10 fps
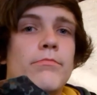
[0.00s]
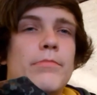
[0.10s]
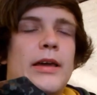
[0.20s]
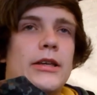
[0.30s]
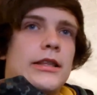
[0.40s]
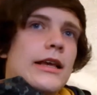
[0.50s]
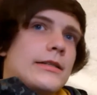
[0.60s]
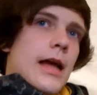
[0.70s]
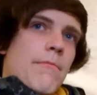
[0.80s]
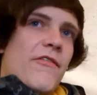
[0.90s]
because last
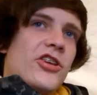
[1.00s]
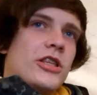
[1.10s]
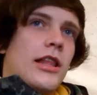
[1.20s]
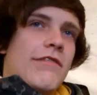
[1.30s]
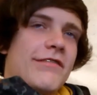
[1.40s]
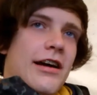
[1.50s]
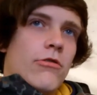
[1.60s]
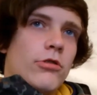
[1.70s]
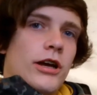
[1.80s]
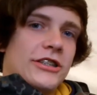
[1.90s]
time I fished the left
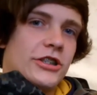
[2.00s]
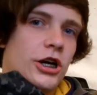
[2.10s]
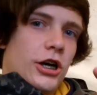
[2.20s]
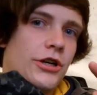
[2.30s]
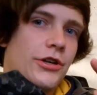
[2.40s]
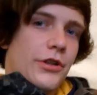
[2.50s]
outlet, I sorted